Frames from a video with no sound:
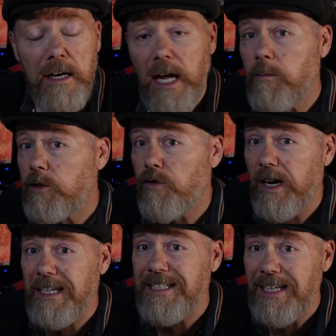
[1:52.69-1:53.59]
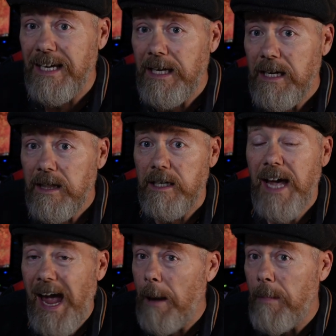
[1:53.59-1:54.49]
And I was trying to say
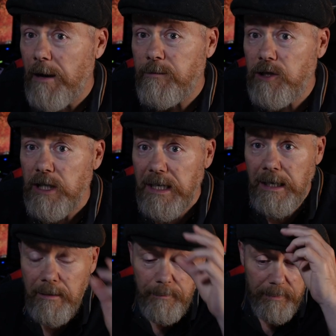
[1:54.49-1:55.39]
that MFG,